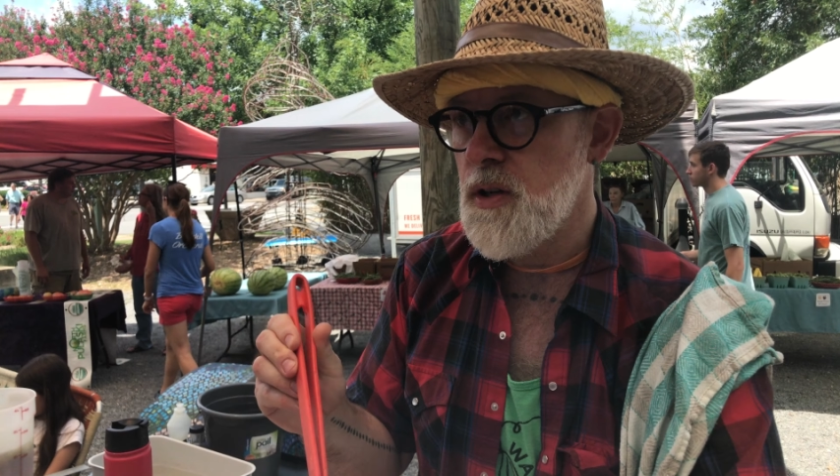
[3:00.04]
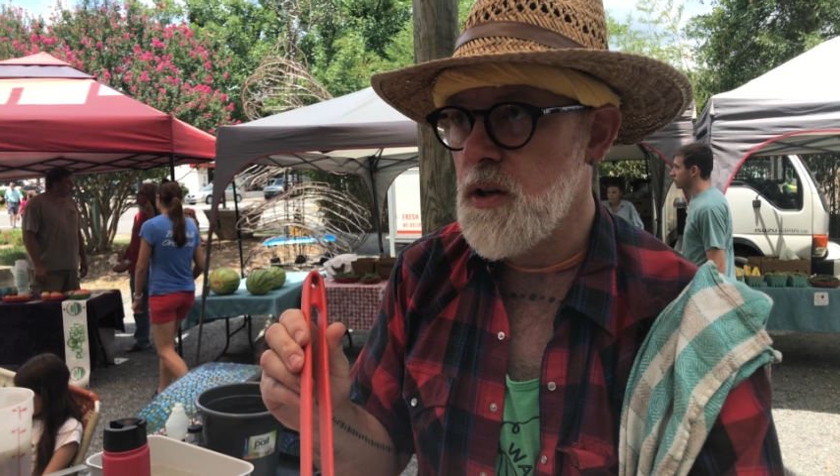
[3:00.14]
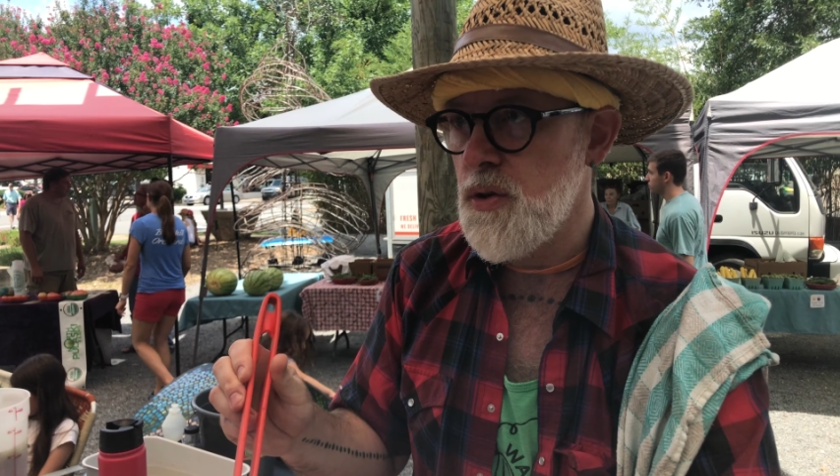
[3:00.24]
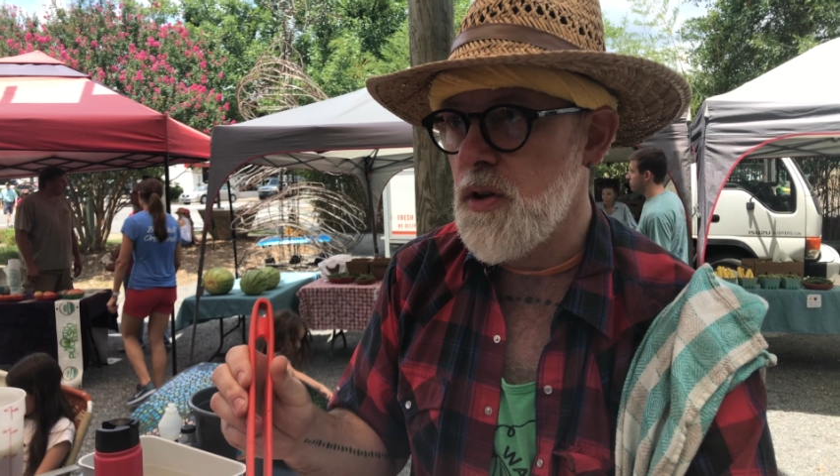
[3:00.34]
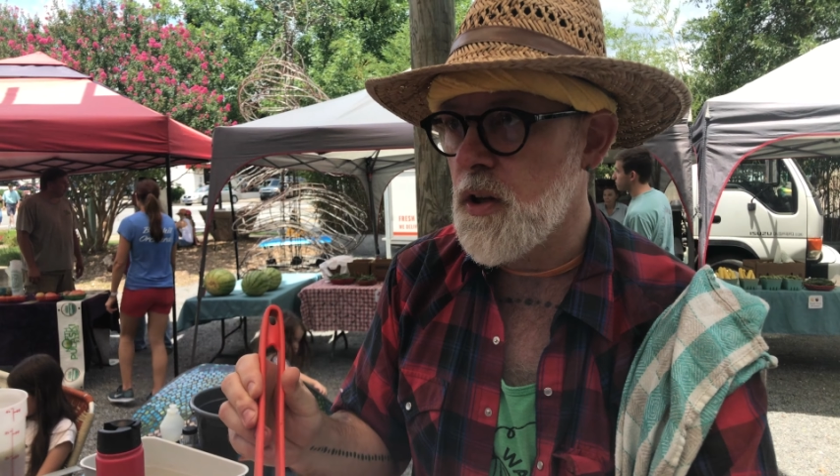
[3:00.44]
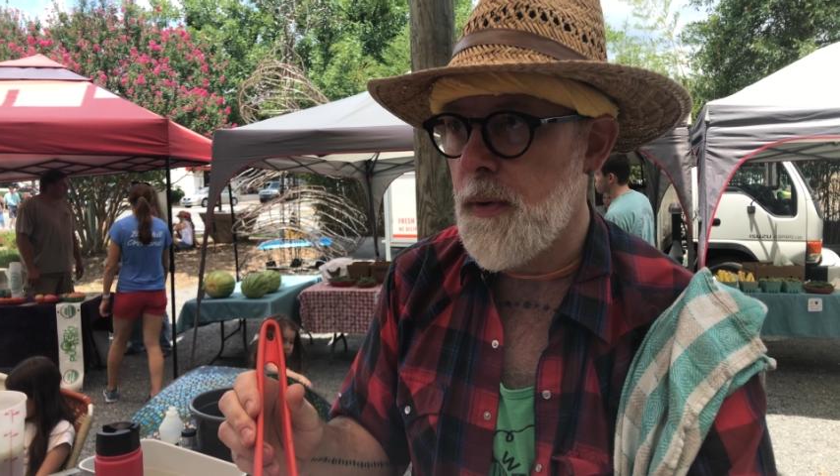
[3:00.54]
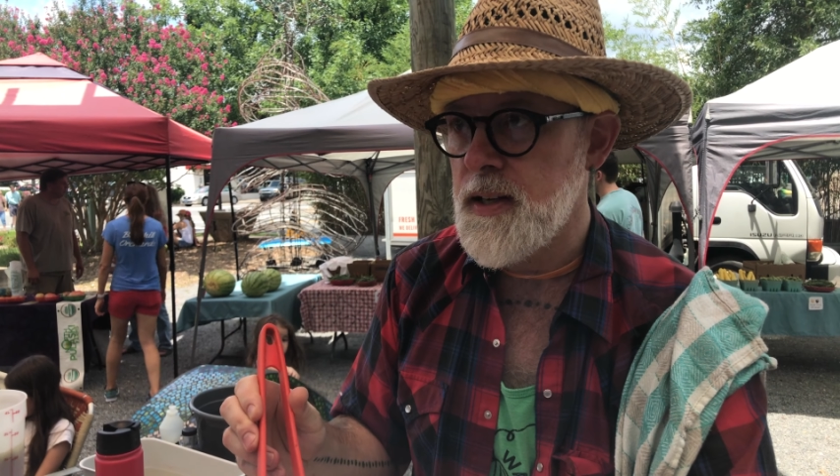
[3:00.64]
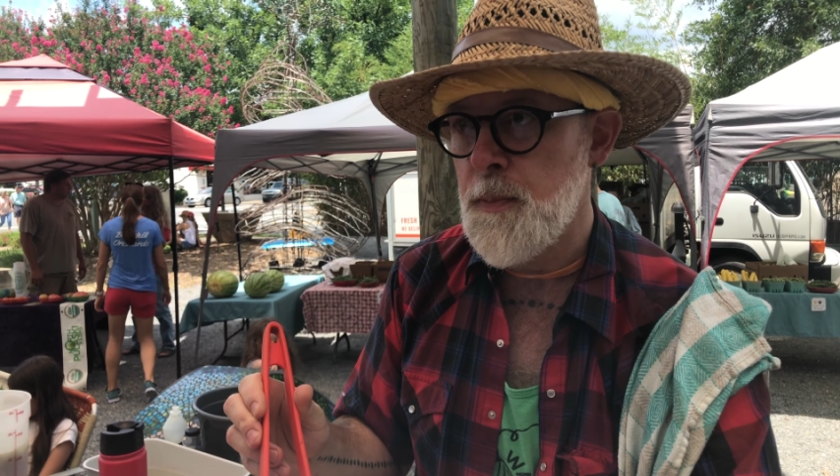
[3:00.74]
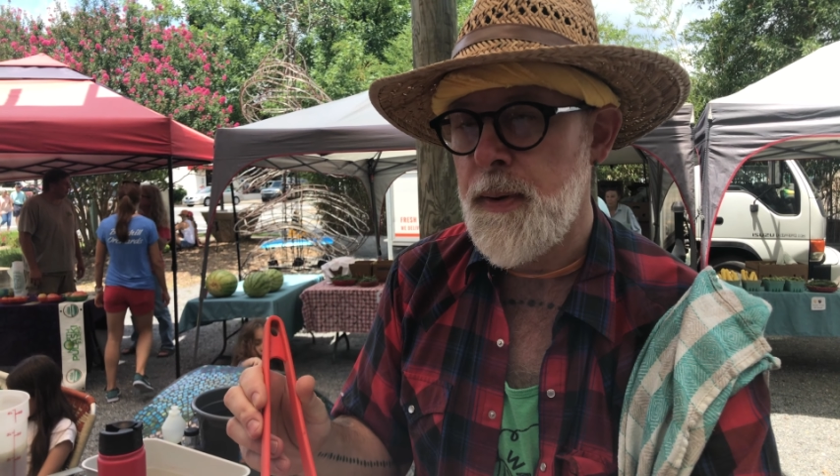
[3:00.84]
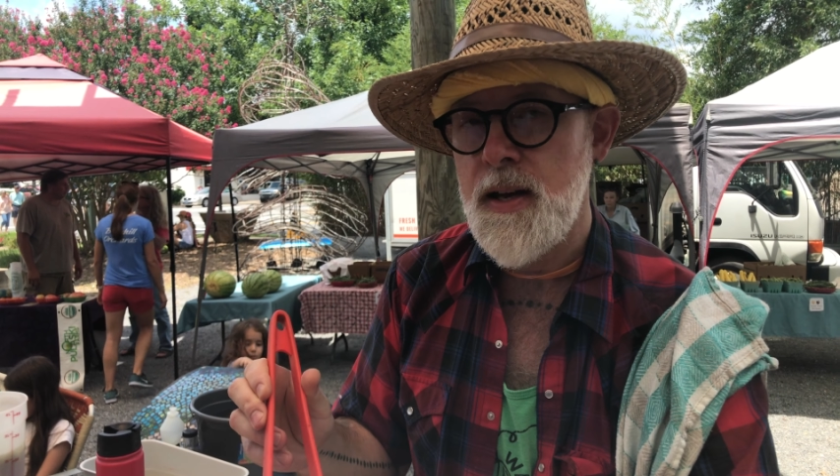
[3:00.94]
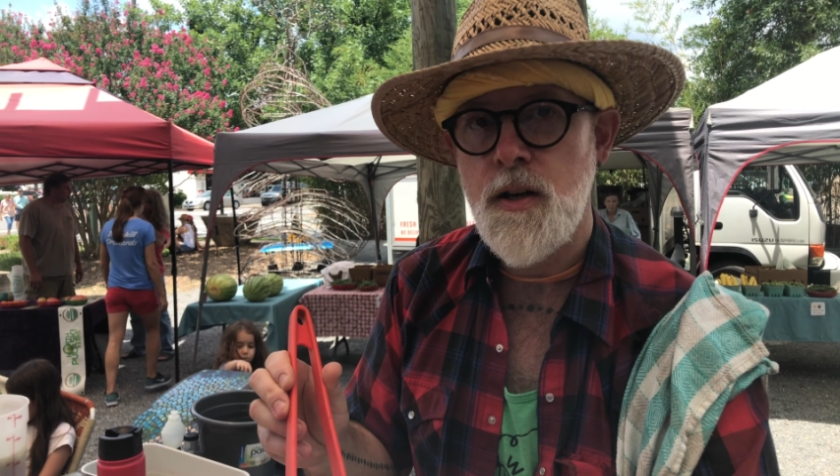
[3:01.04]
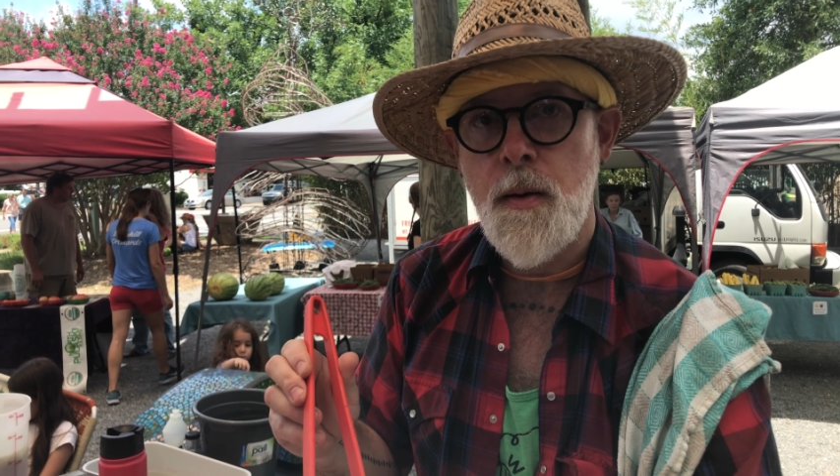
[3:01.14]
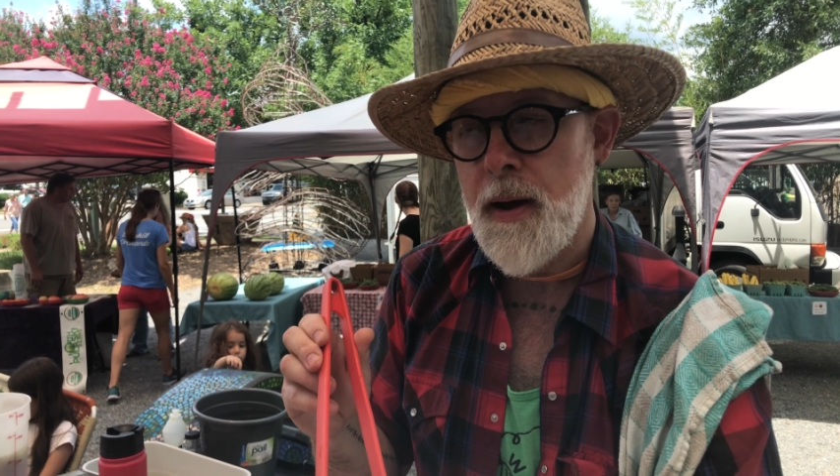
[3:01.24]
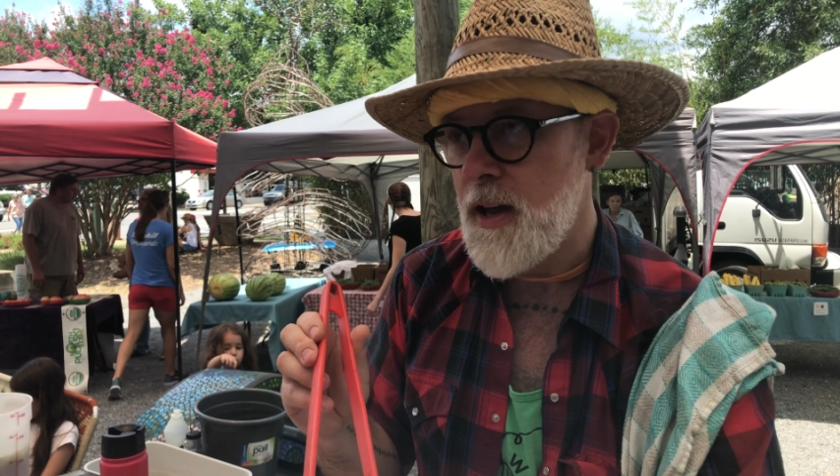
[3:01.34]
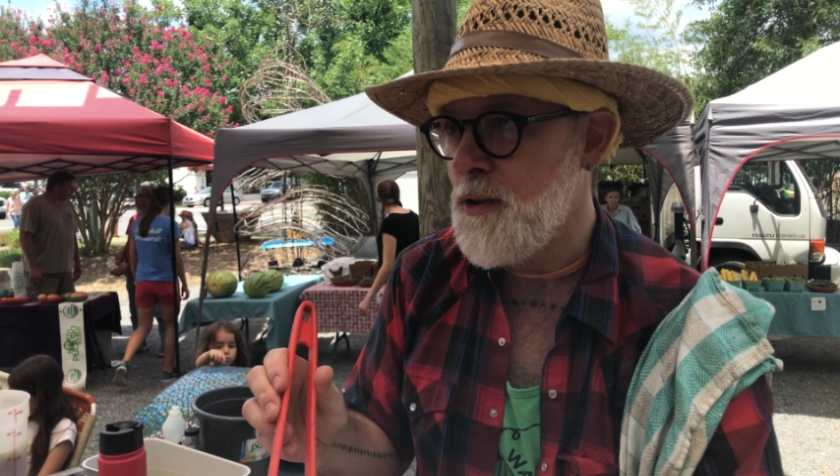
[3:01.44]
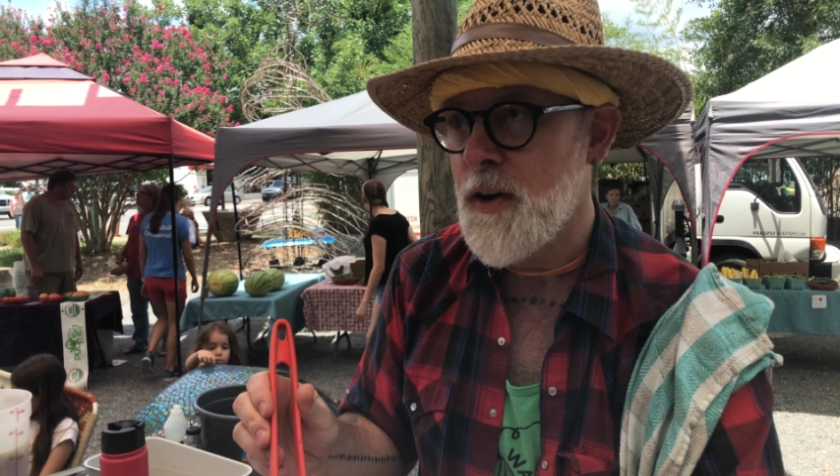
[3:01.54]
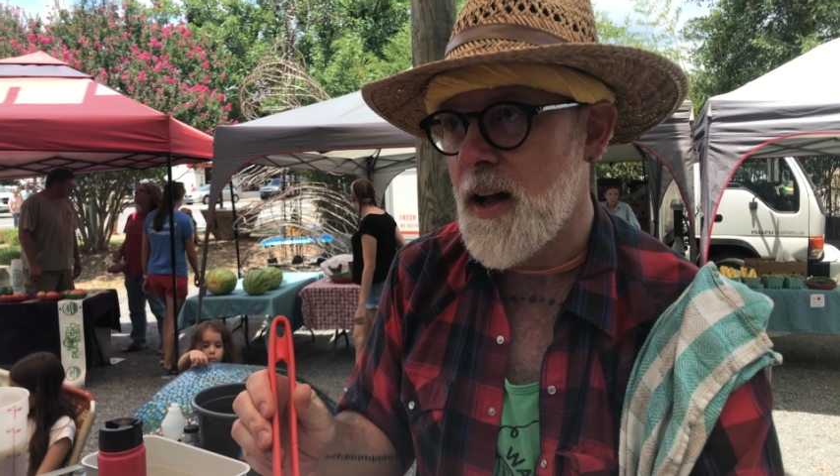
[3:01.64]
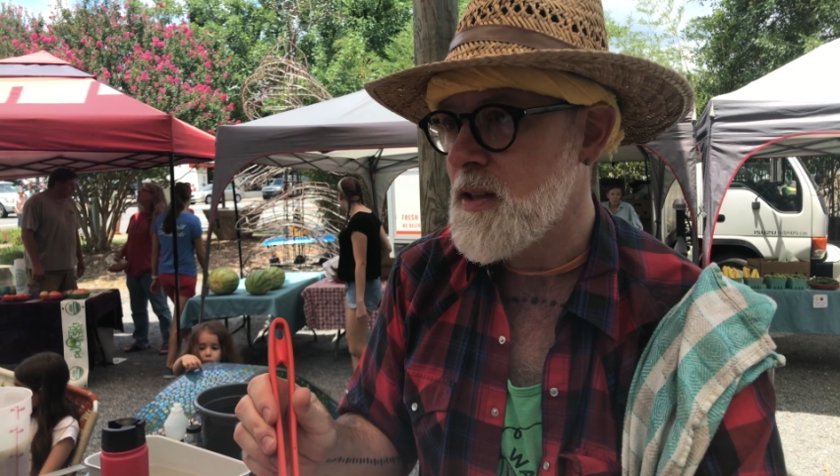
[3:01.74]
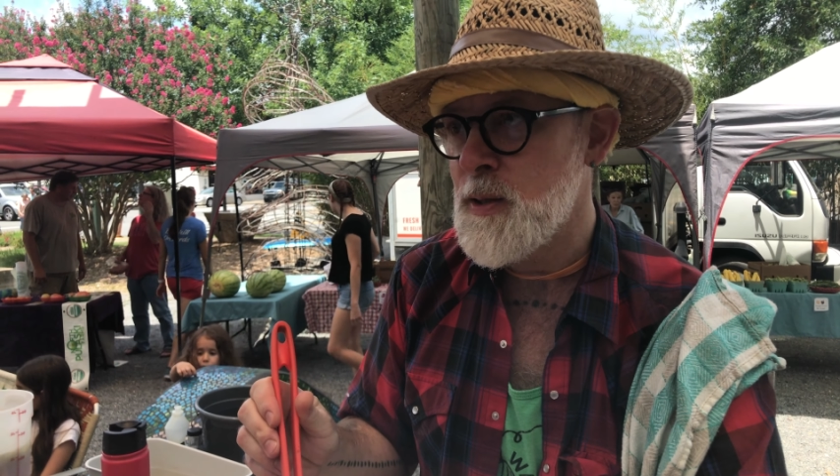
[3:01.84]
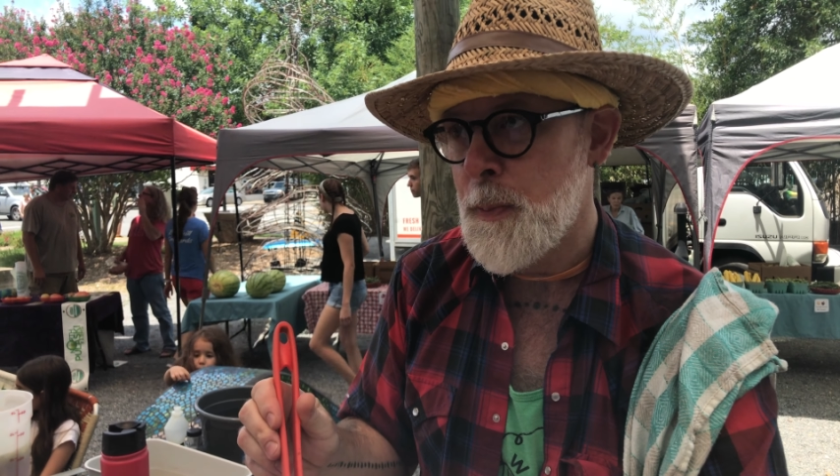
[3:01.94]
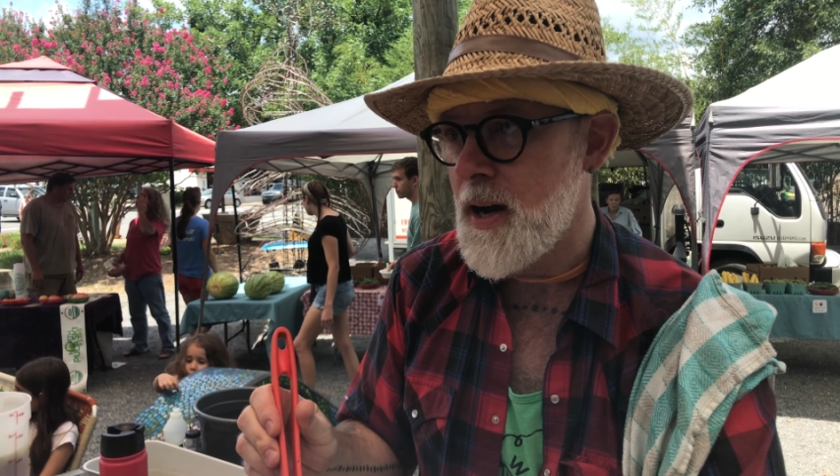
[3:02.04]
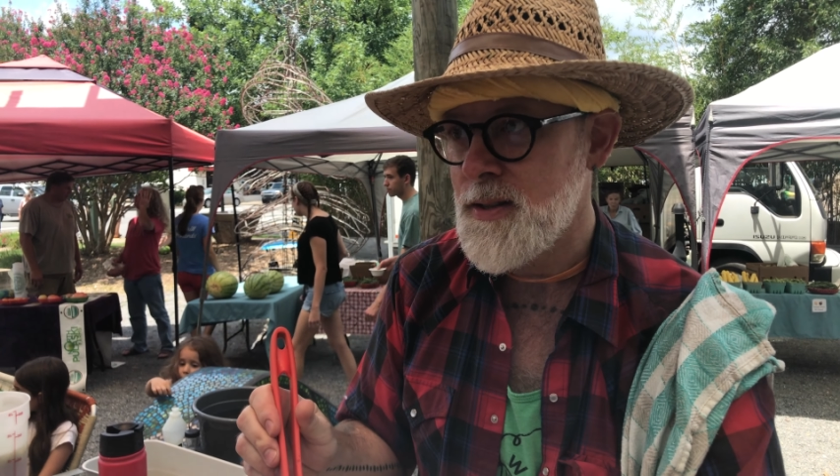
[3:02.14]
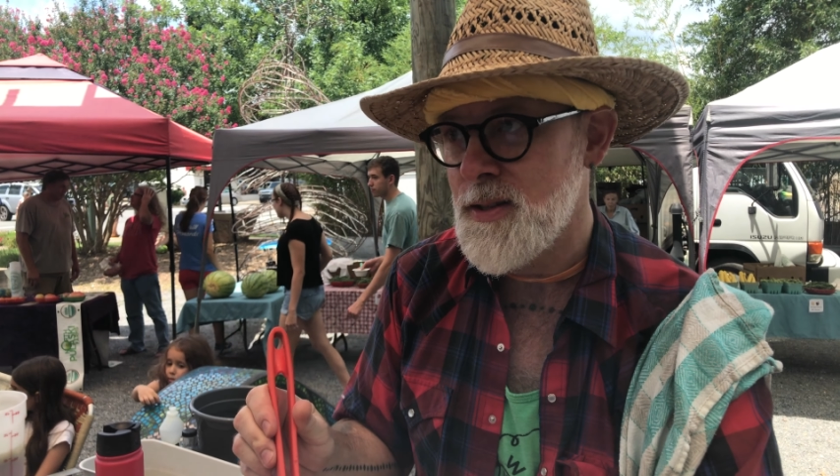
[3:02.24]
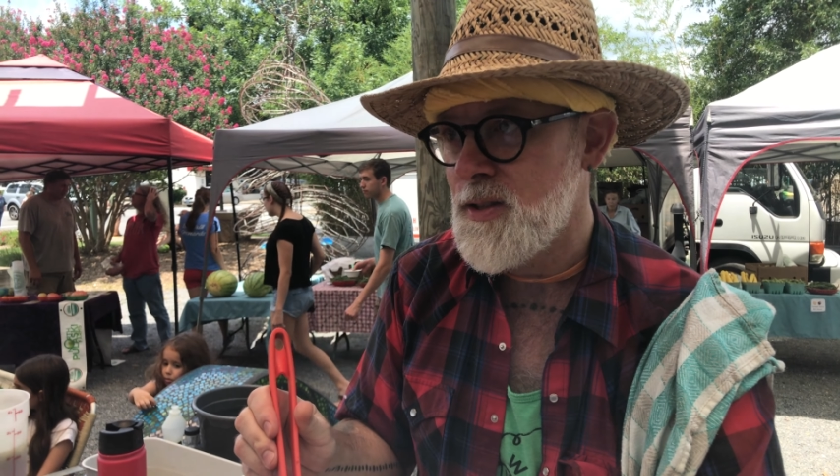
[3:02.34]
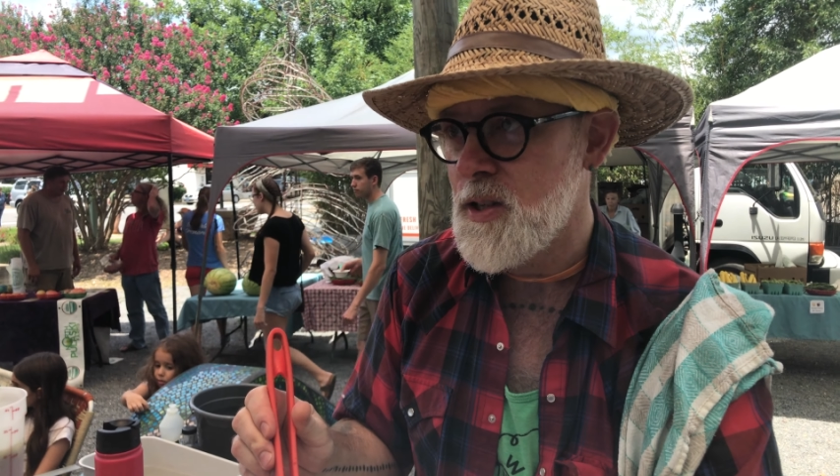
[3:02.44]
can Google a recipe and you bet you've got the spices